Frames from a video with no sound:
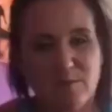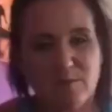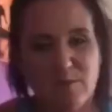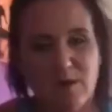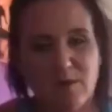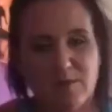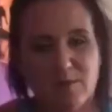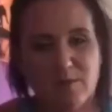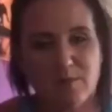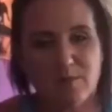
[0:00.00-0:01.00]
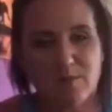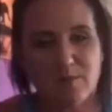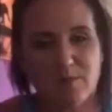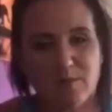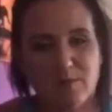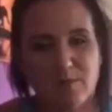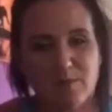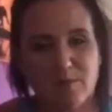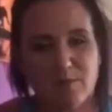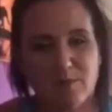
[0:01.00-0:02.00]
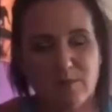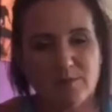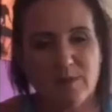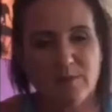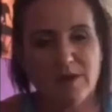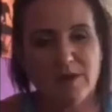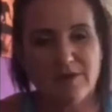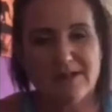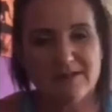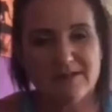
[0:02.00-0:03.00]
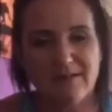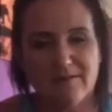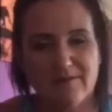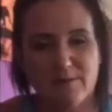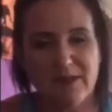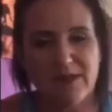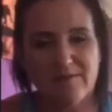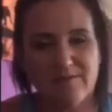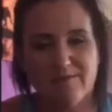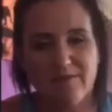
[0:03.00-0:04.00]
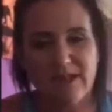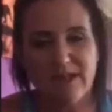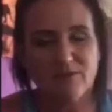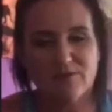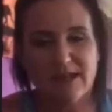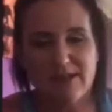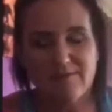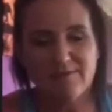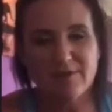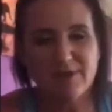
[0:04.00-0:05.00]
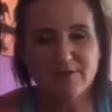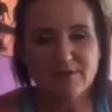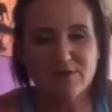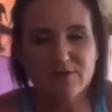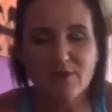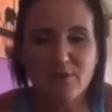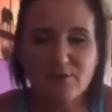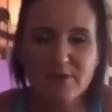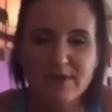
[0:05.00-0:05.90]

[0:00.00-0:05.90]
what would be my reasoning for being feeling unsafe going to a shop.